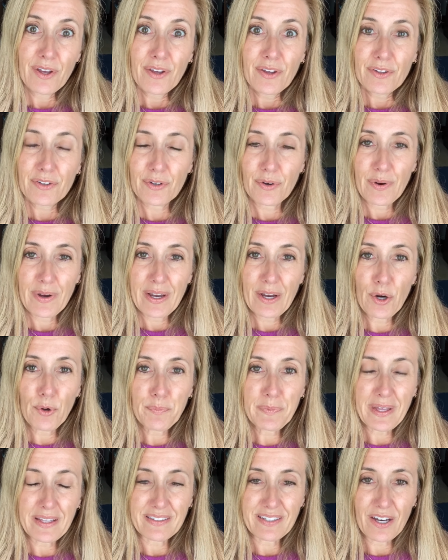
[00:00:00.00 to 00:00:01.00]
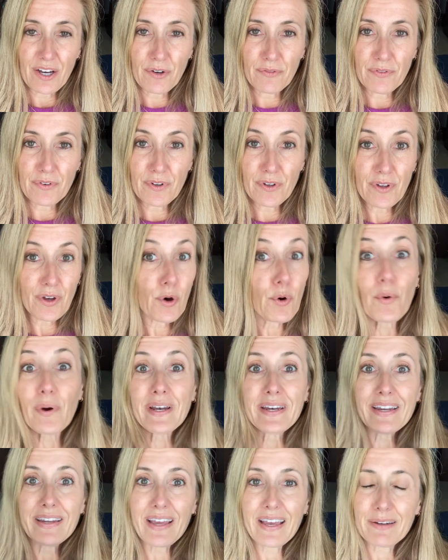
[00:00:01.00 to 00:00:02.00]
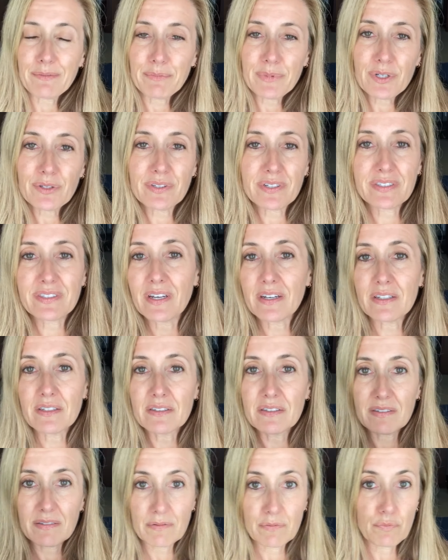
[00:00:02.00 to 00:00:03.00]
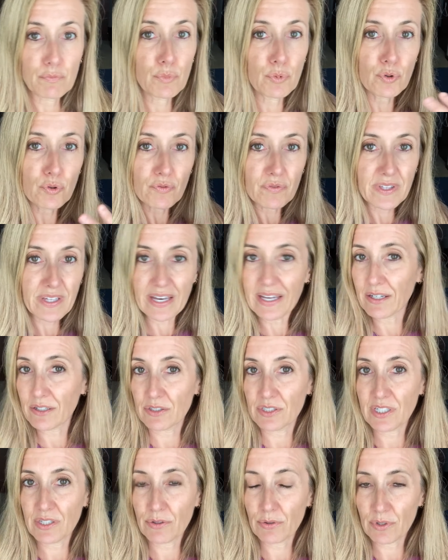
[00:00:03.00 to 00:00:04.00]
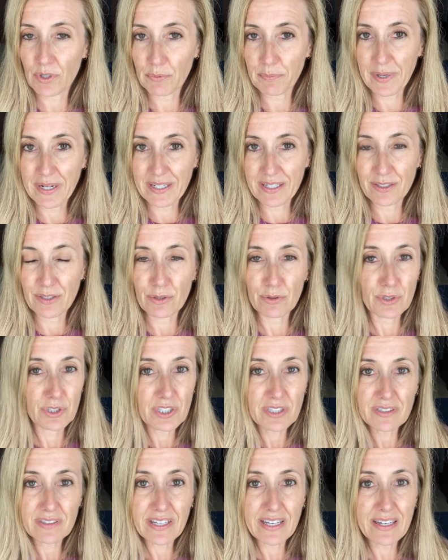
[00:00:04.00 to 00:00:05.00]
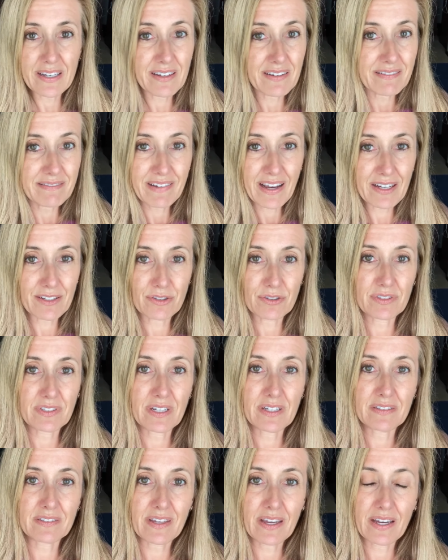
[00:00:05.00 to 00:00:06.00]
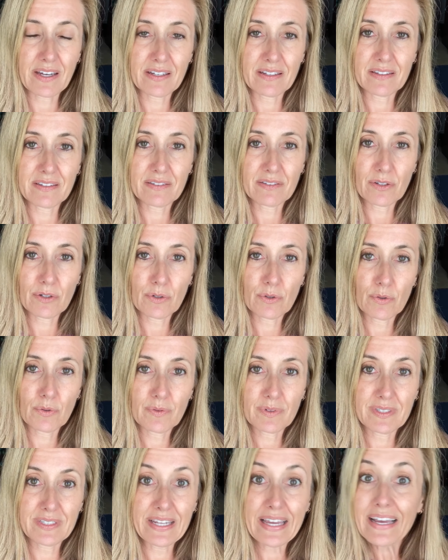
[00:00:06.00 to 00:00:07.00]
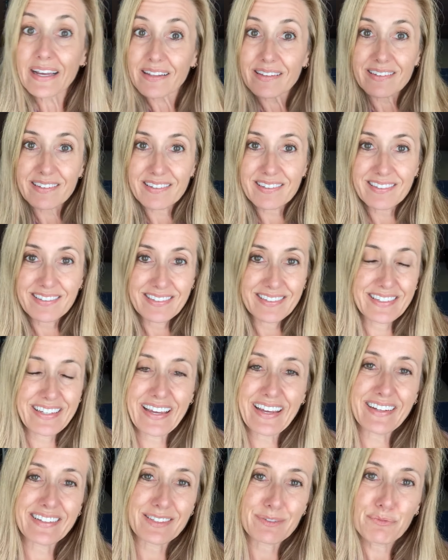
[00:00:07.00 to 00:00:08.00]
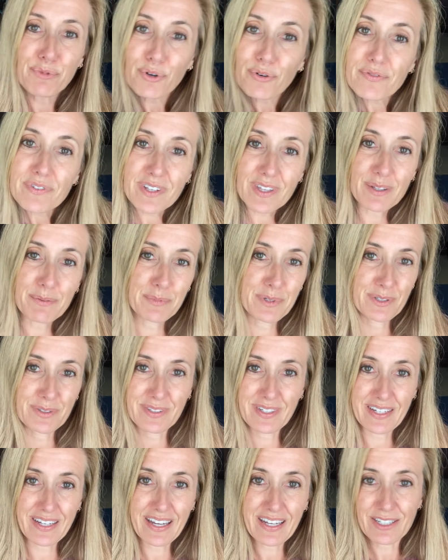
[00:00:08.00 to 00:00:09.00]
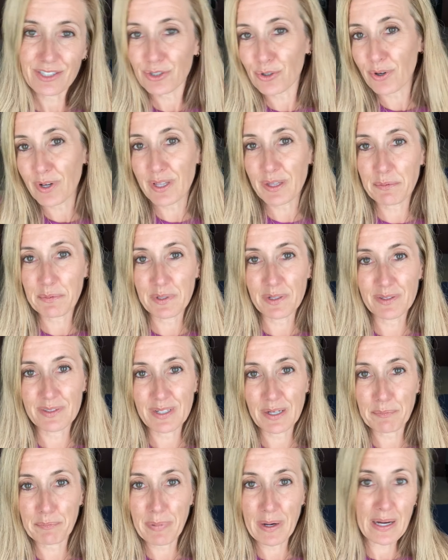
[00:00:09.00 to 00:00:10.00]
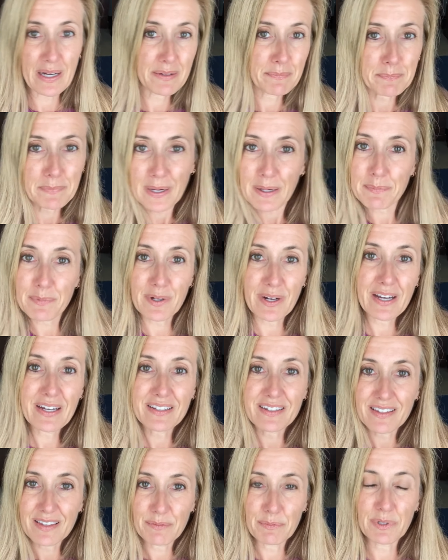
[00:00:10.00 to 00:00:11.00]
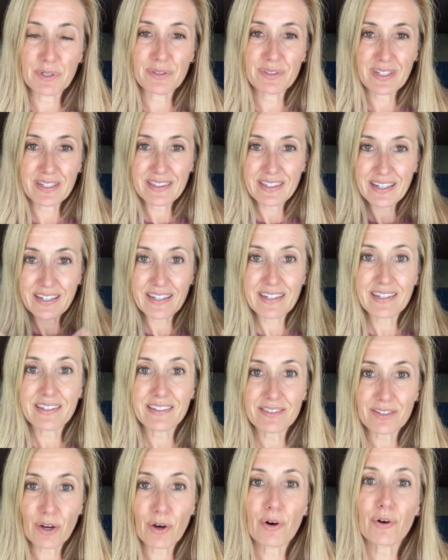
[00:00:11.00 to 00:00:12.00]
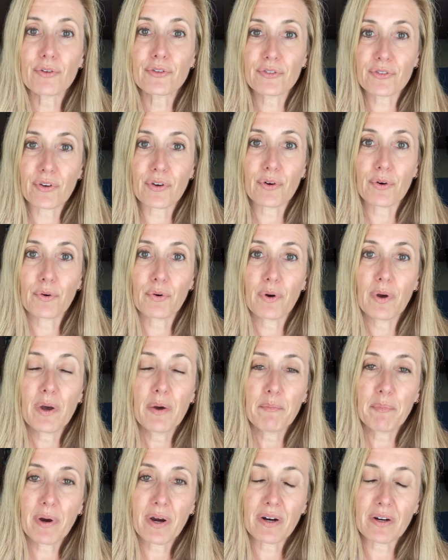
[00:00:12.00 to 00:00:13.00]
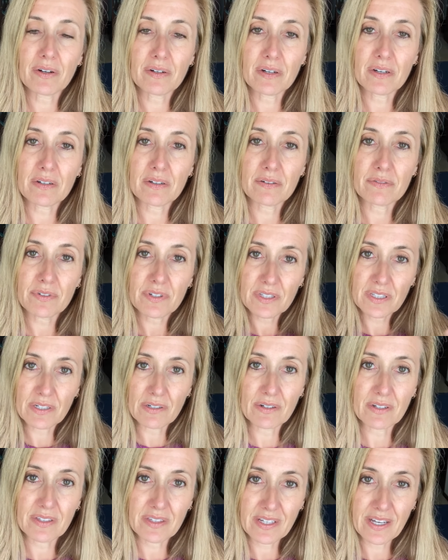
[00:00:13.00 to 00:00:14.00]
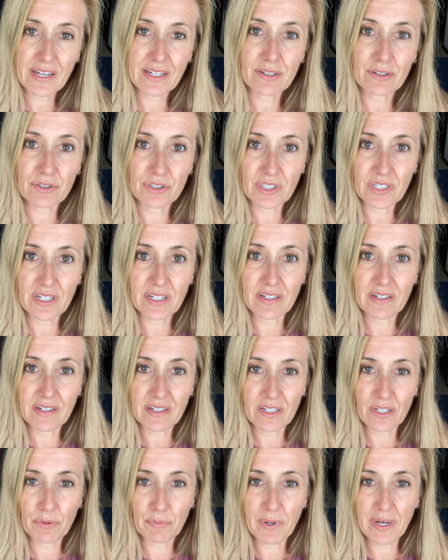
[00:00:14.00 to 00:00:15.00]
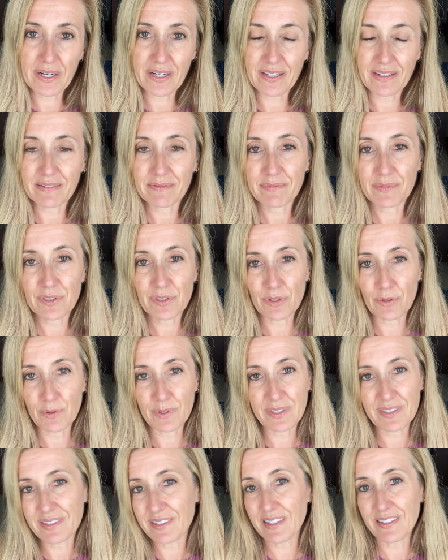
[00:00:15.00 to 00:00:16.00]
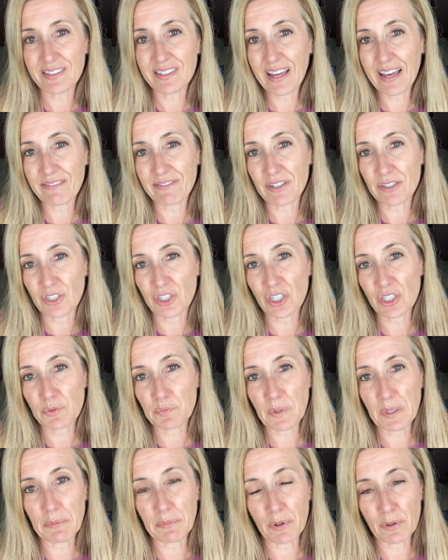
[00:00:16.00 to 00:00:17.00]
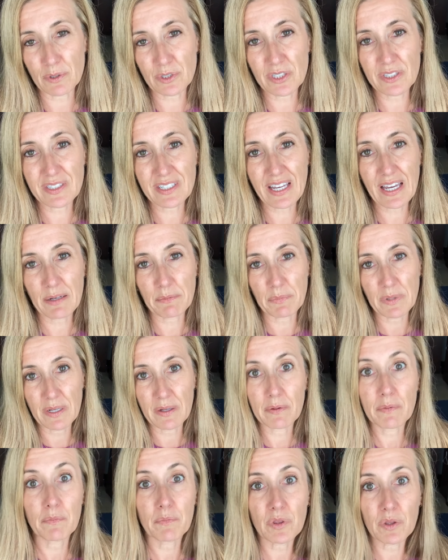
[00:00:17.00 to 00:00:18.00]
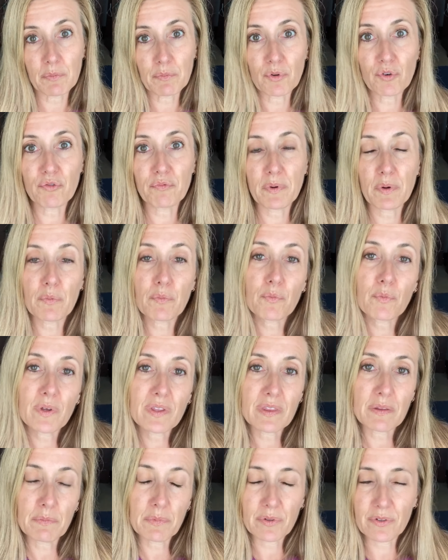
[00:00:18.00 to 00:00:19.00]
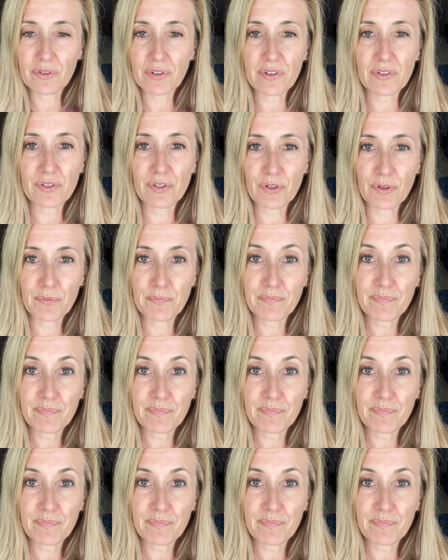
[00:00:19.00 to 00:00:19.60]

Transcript: So I hope that's helpful. Oh, and music does move the energy through your body too, just like exercise can. So dance, move to the music, enjoy the music, bob your head to the music. That is also part of clearing the energy in your body. So it doesn't have to just be emotions, it can be the movement with the music too.